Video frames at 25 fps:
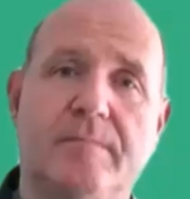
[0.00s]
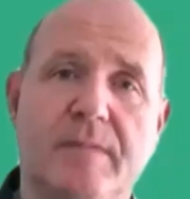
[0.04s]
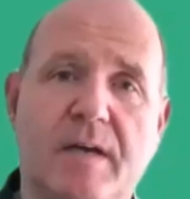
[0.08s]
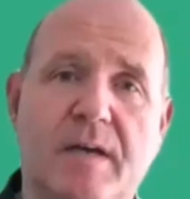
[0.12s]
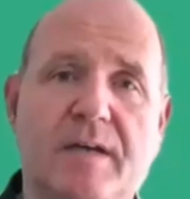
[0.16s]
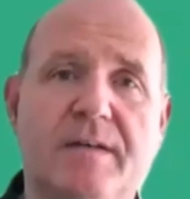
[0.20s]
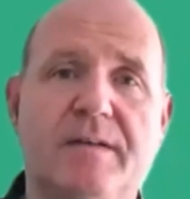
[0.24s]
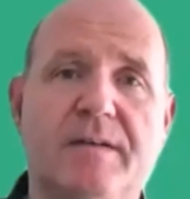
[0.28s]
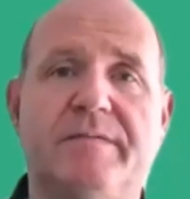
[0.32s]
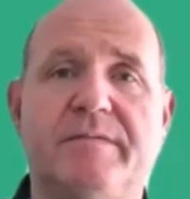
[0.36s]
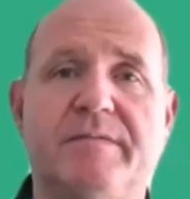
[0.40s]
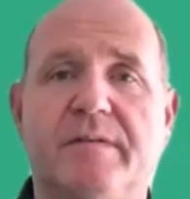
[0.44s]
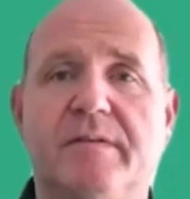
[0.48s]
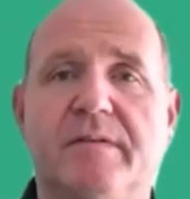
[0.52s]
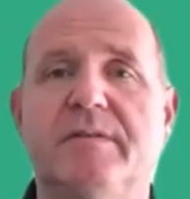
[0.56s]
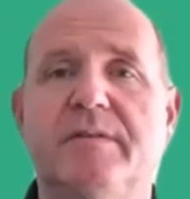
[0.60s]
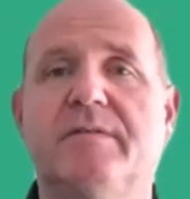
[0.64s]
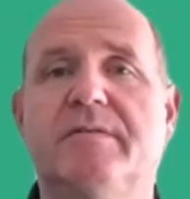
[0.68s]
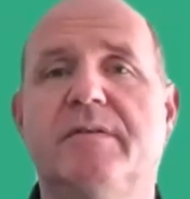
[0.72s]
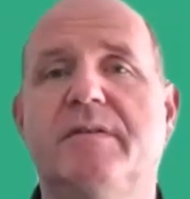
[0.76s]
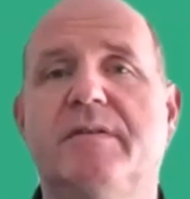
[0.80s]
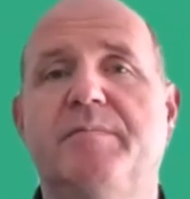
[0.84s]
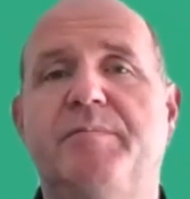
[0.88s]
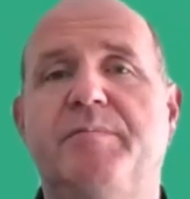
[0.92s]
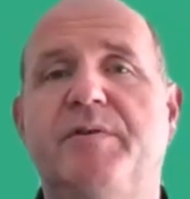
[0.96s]
I definitely
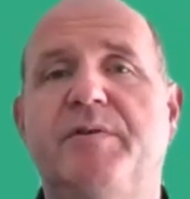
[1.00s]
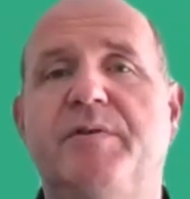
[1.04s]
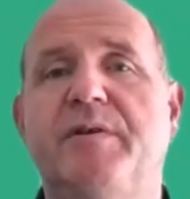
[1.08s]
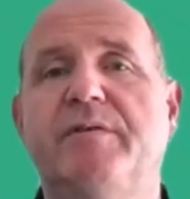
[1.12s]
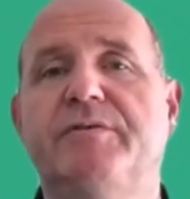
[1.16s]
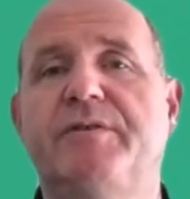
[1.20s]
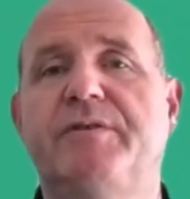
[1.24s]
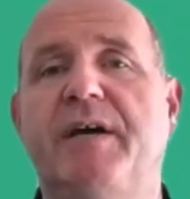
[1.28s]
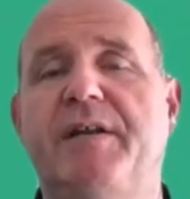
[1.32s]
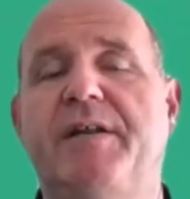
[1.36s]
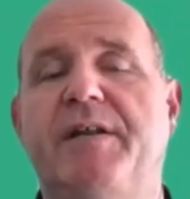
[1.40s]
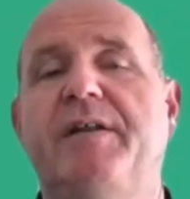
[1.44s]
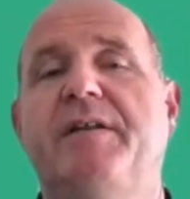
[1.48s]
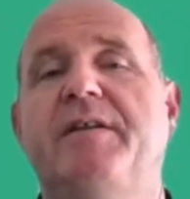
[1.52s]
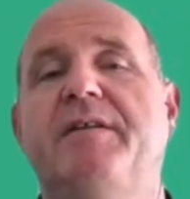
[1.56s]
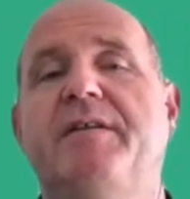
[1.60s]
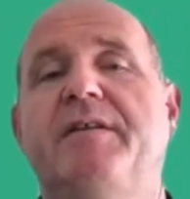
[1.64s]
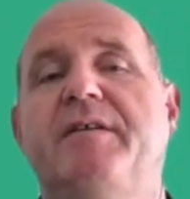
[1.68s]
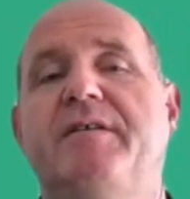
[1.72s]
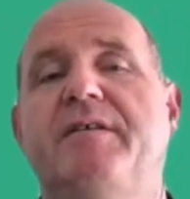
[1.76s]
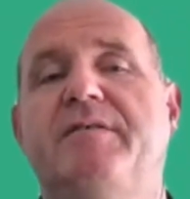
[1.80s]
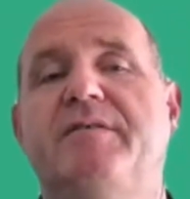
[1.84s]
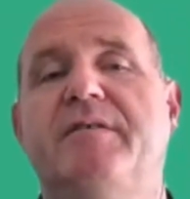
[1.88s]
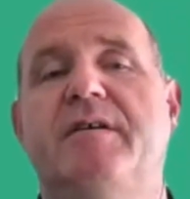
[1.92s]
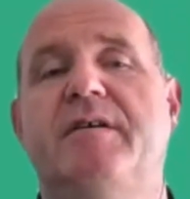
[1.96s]
agree. The privileged
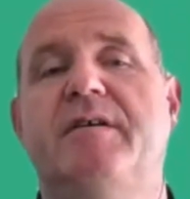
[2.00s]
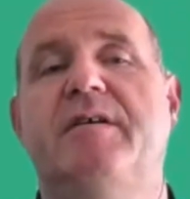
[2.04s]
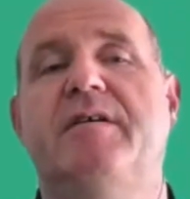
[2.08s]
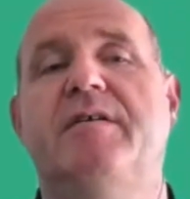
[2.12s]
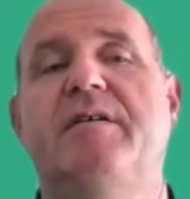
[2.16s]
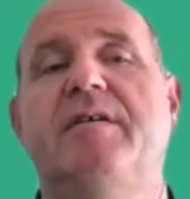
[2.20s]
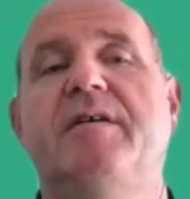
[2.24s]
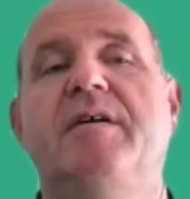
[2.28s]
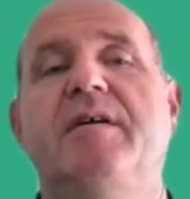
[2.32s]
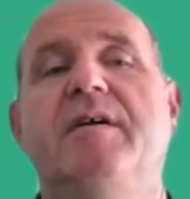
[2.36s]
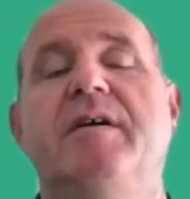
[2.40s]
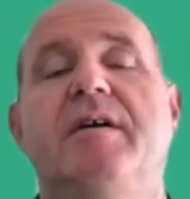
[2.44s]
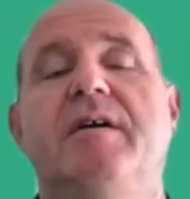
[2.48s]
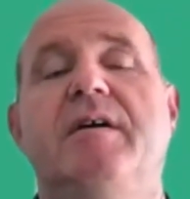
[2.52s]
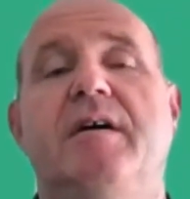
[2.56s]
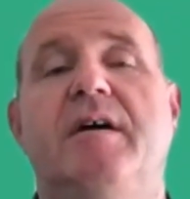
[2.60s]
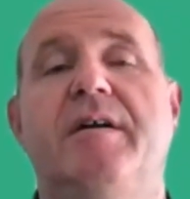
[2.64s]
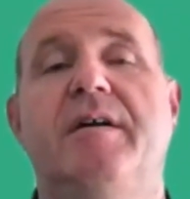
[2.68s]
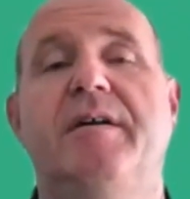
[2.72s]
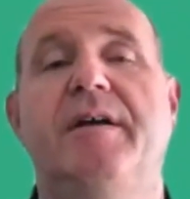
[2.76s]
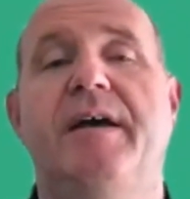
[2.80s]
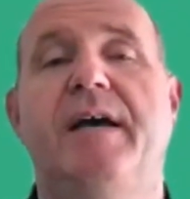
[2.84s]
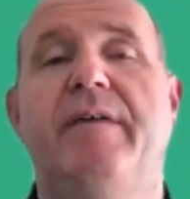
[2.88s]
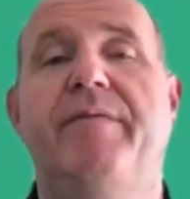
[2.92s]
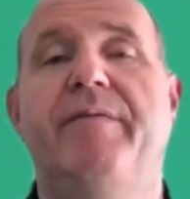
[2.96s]
identities are
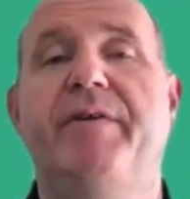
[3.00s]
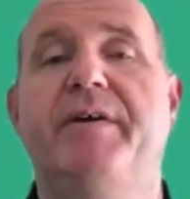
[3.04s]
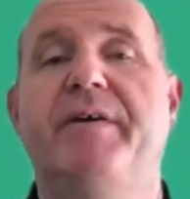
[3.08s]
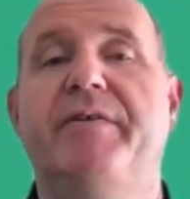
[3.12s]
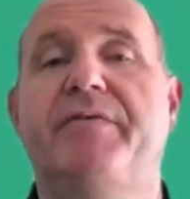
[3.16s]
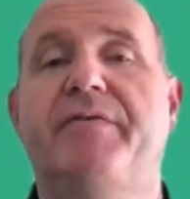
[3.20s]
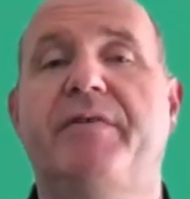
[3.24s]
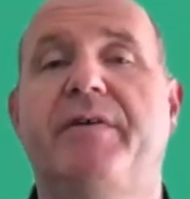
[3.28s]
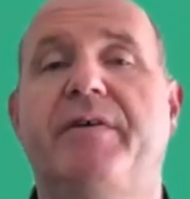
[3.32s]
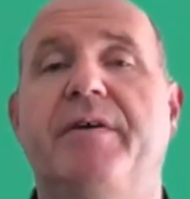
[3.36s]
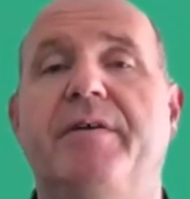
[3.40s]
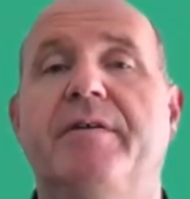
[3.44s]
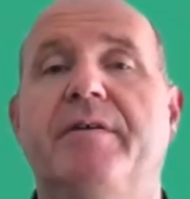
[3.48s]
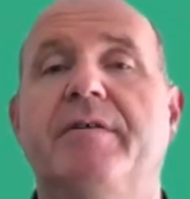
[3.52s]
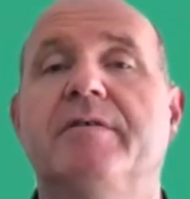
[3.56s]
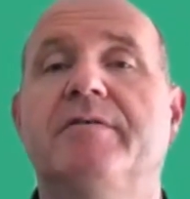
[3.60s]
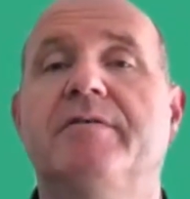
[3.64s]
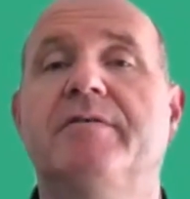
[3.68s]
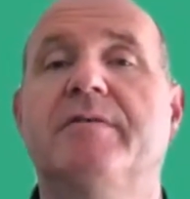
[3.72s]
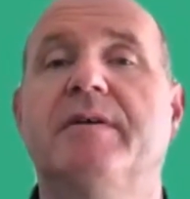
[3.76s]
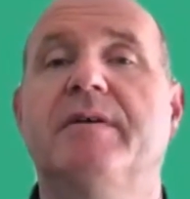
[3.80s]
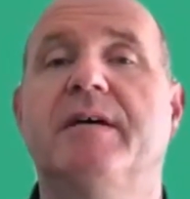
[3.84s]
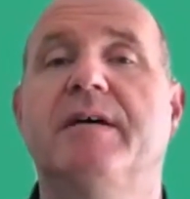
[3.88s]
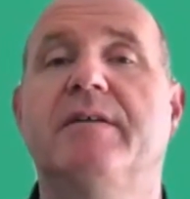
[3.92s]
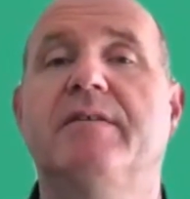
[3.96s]
the heaviest hitters,
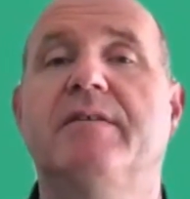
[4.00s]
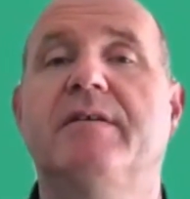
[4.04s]
right?